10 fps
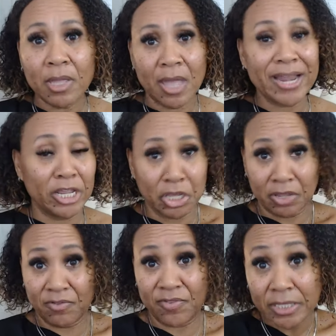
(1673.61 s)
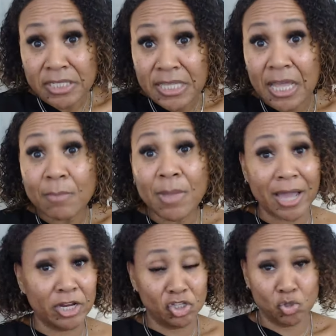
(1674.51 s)
I didn't convince them.
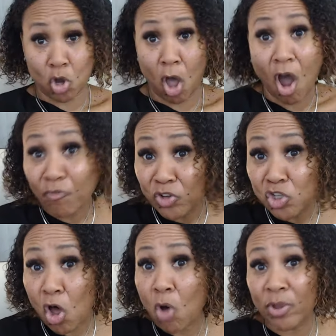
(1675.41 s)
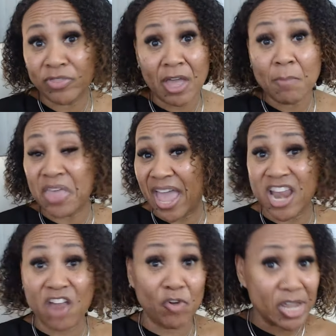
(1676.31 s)
I didn't do a conference call with them. They
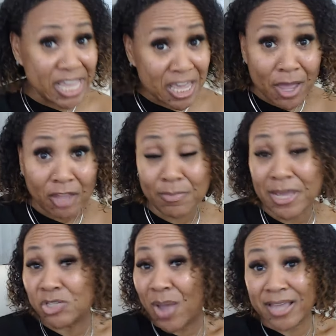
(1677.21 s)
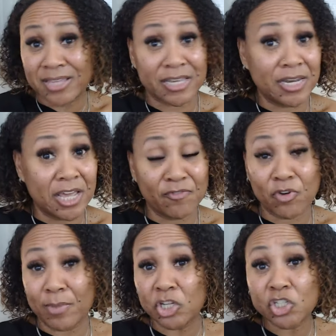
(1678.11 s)
had never emailed me to ask any
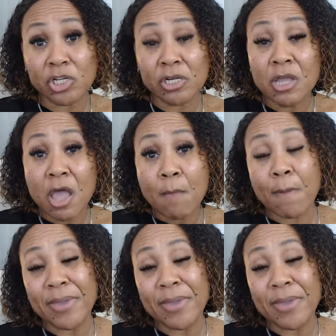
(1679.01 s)
information. But